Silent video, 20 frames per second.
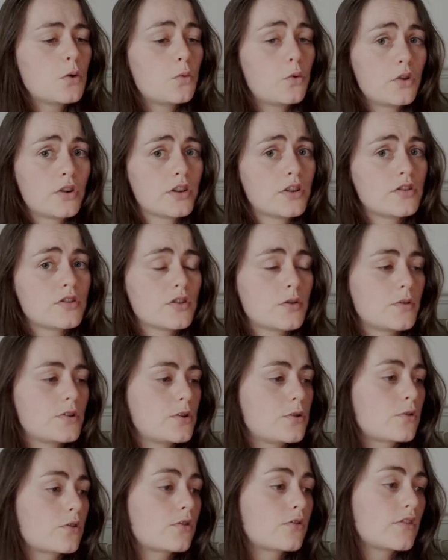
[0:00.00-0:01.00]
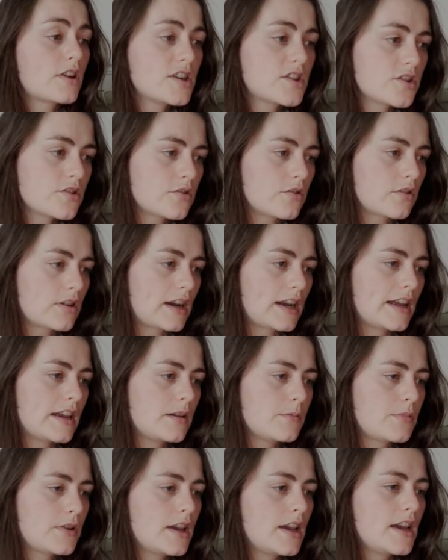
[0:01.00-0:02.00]
all you can do in your original
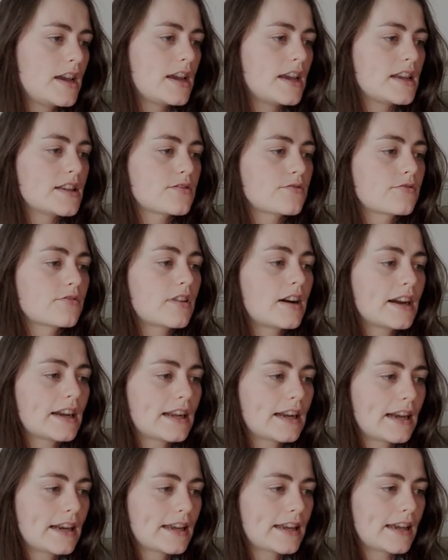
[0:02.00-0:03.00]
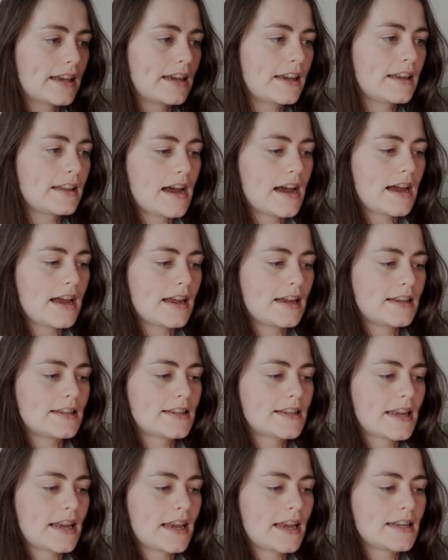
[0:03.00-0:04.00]
clip is right click it
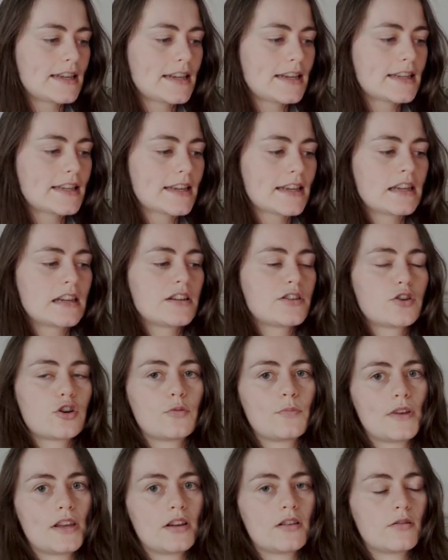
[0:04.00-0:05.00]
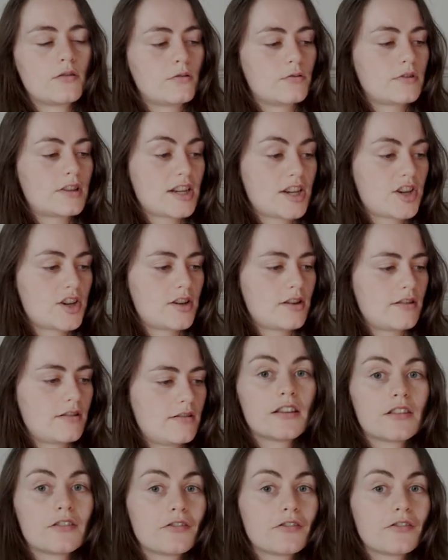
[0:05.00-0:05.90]
and edit in Adobe Audition.